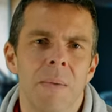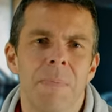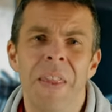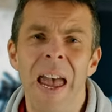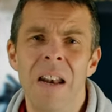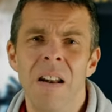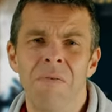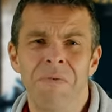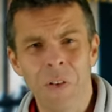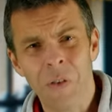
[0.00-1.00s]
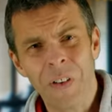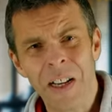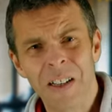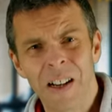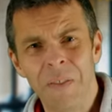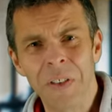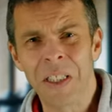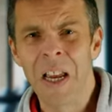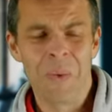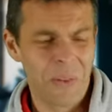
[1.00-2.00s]
But then, full finger
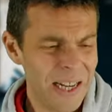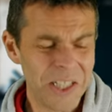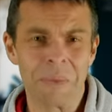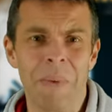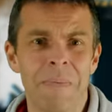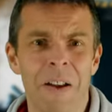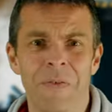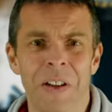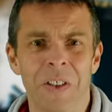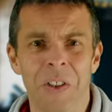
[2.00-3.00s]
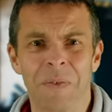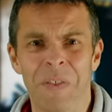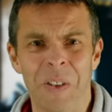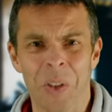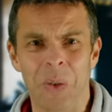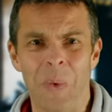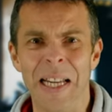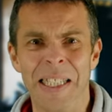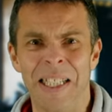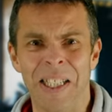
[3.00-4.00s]
gloves, well, they just make my fingers feel
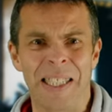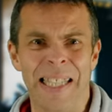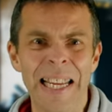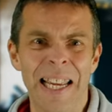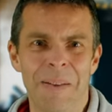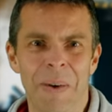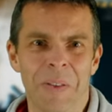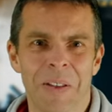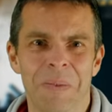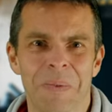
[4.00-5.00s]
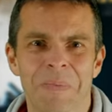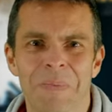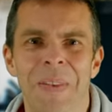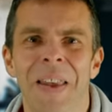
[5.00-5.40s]
sweaty just thinking about them.